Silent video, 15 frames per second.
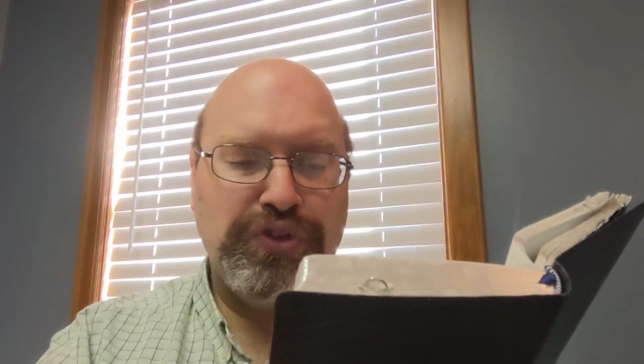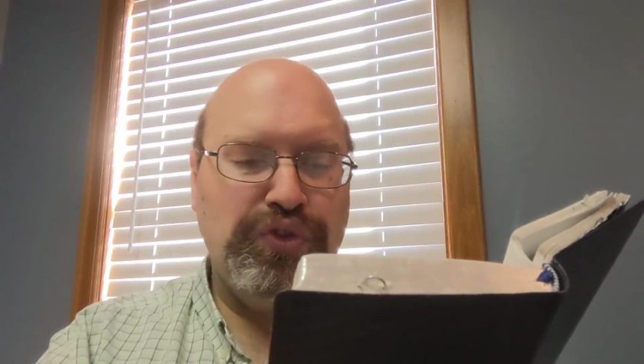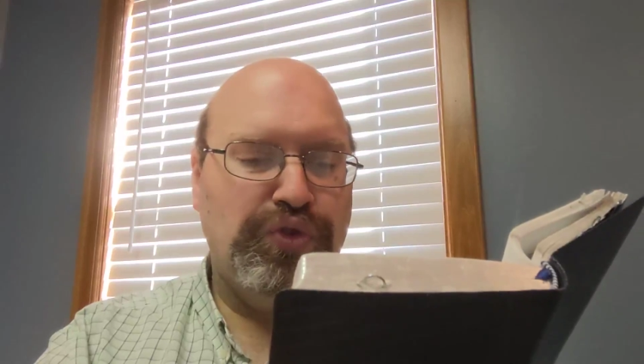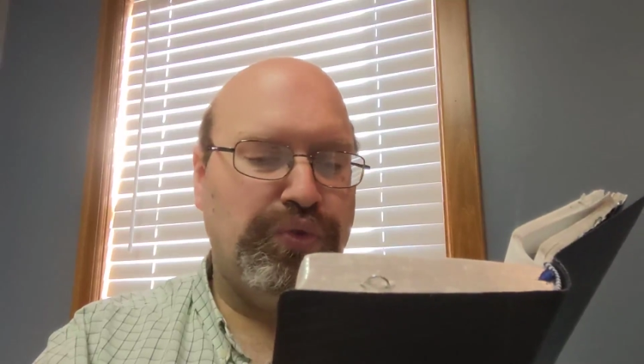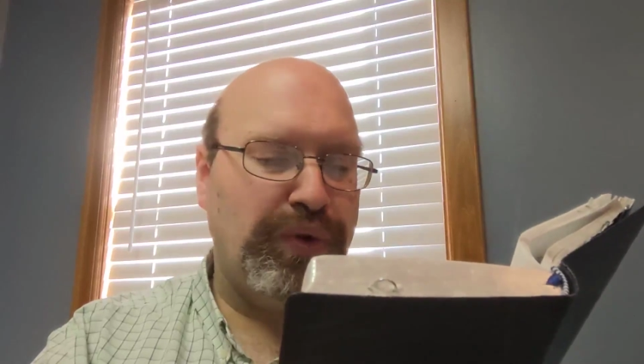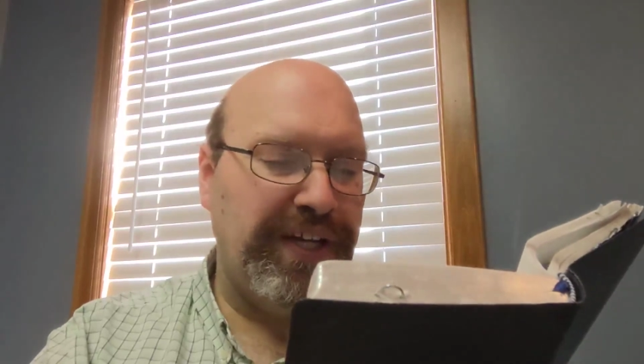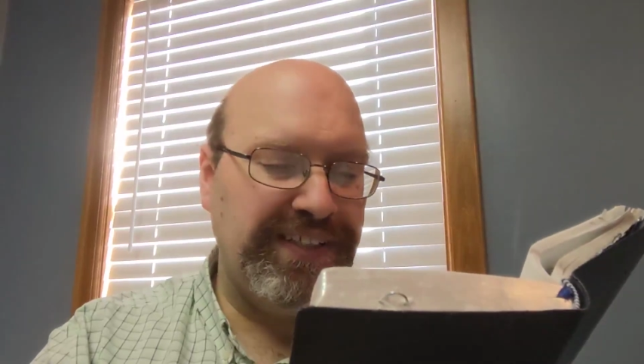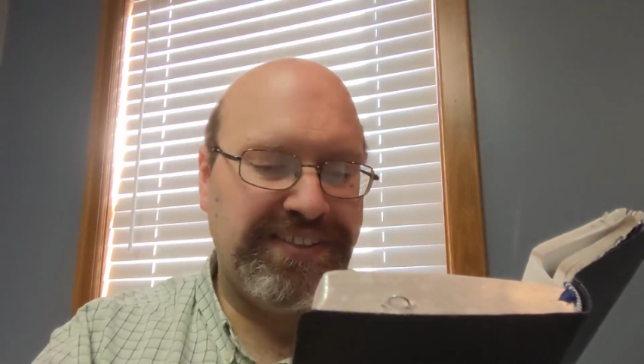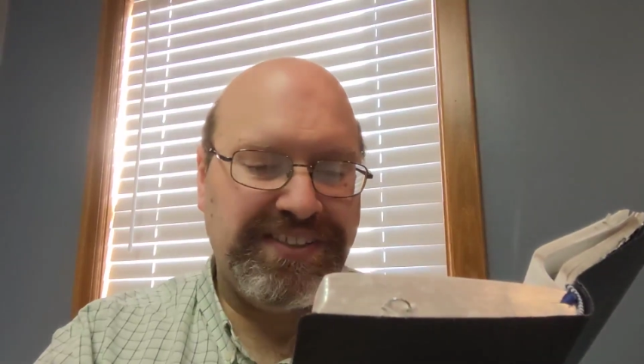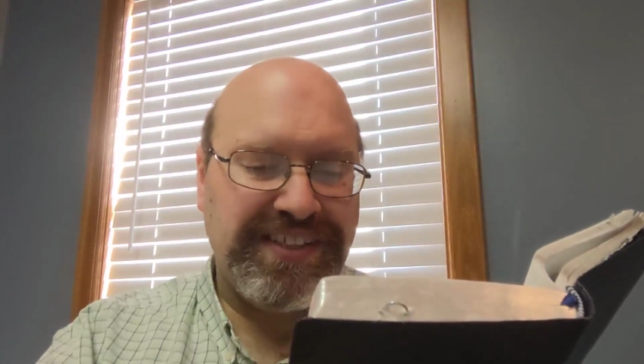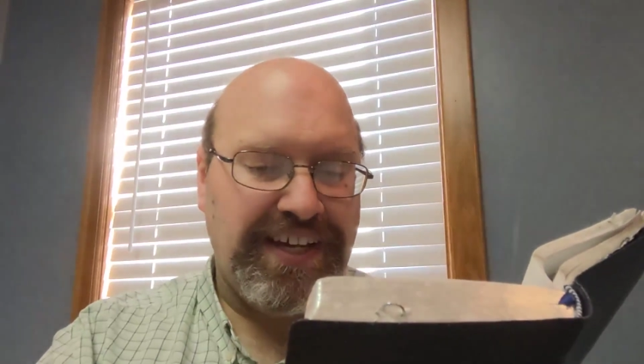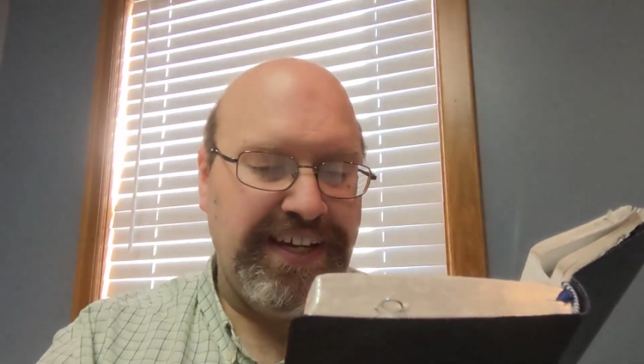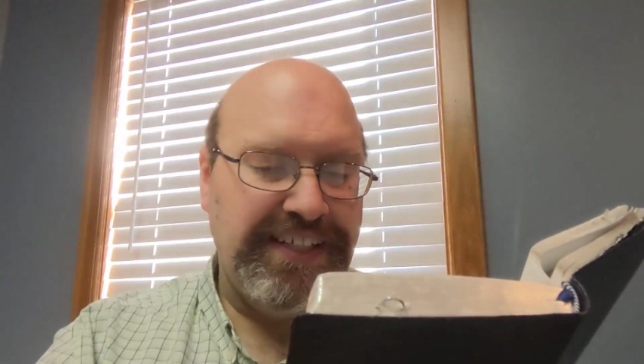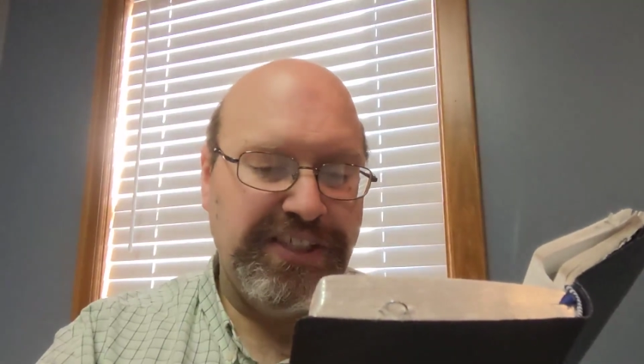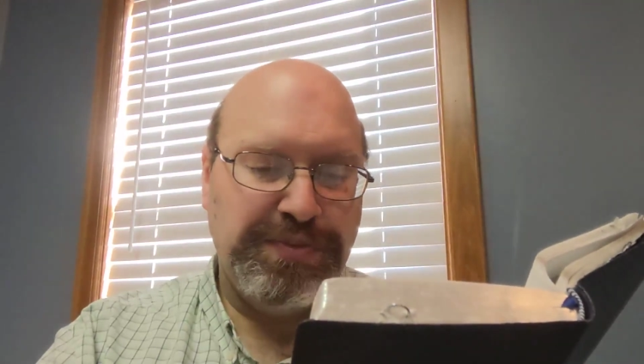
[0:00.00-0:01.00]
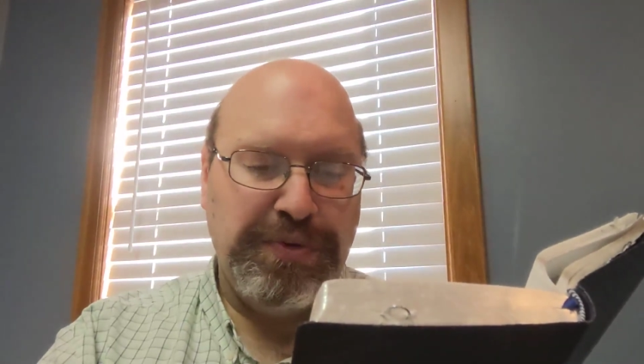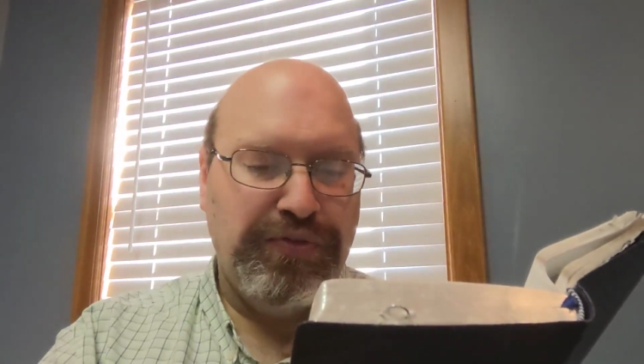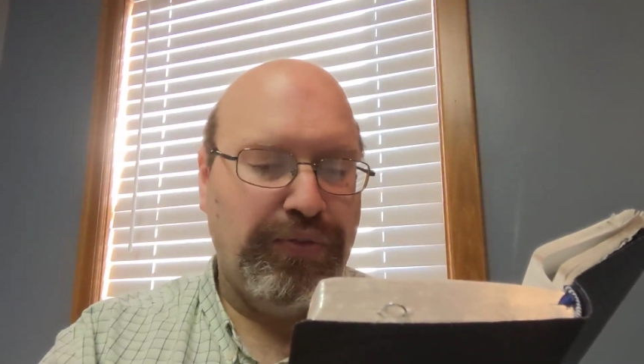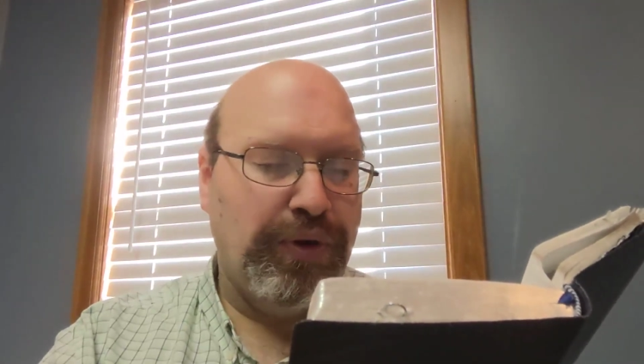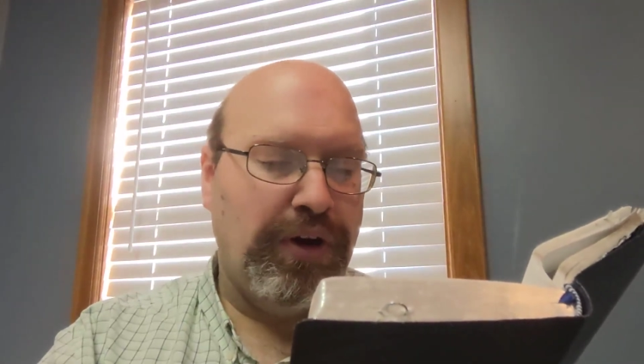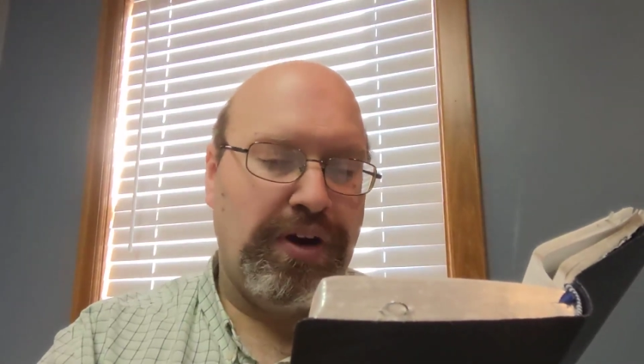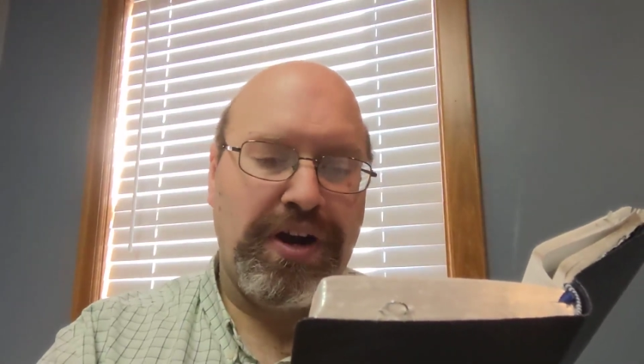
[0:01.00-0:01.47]
great signs
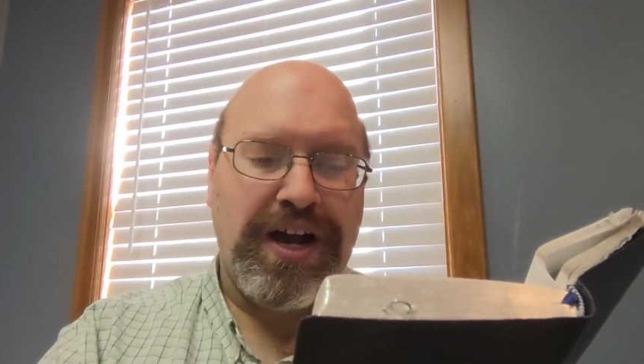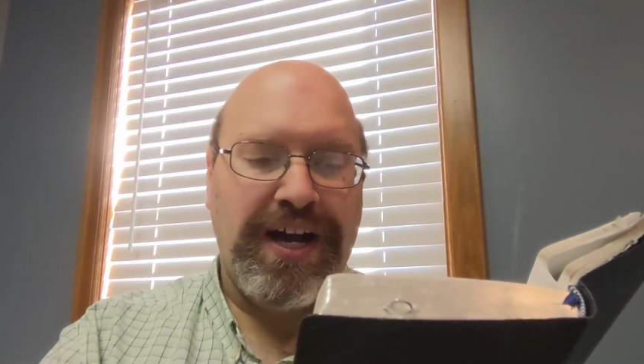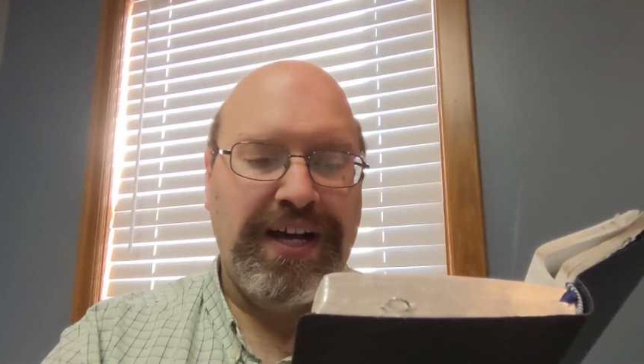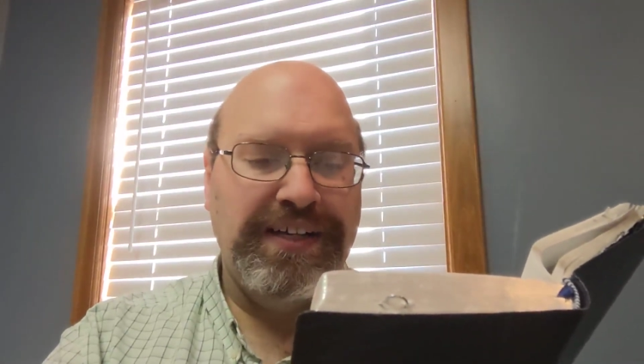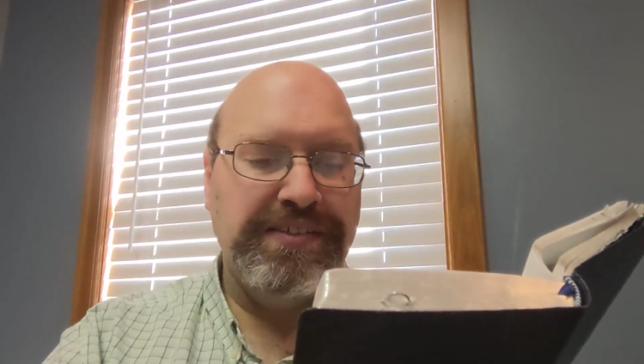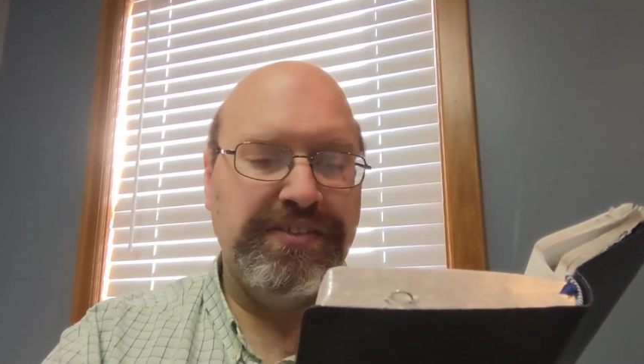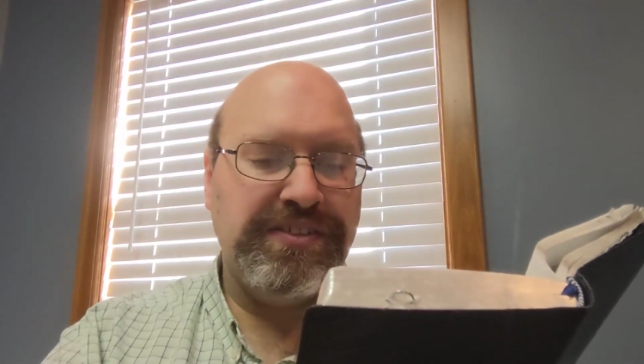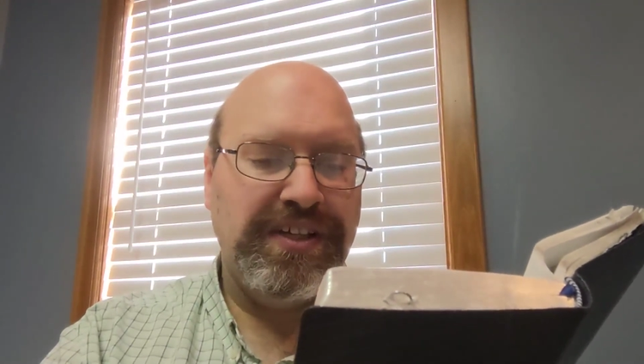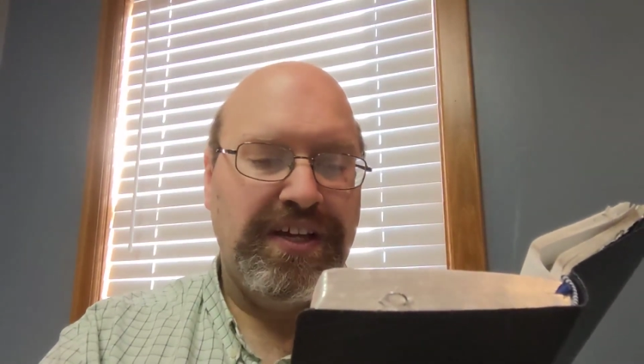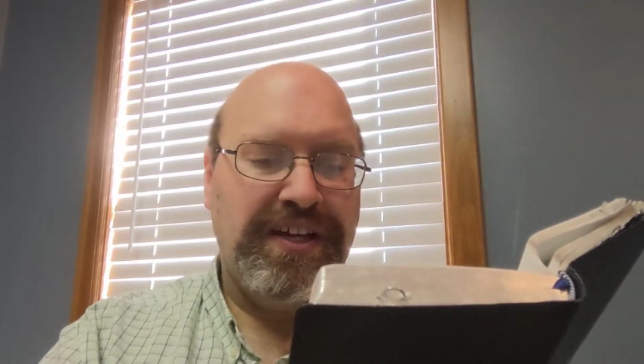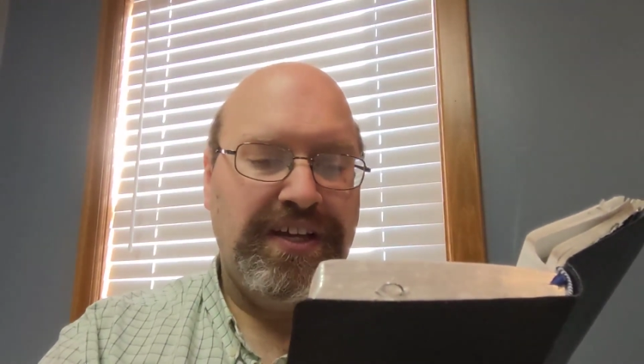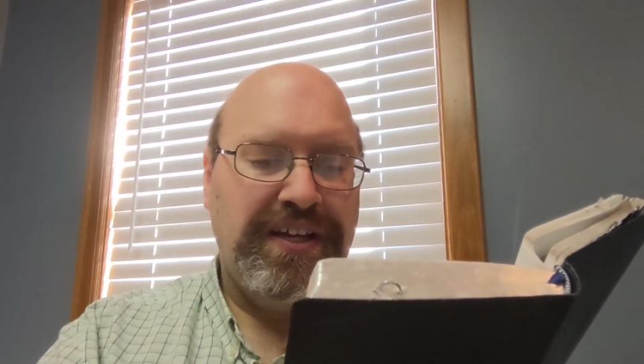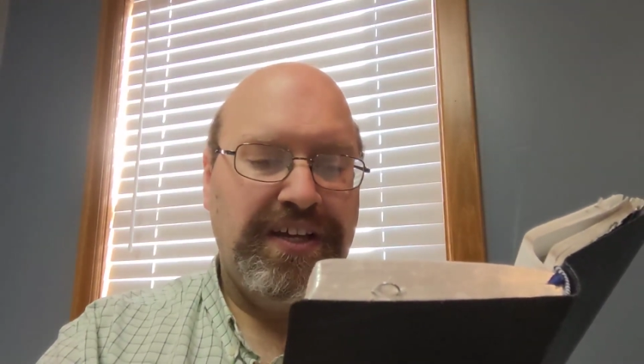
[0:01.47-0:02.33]
before our eyes.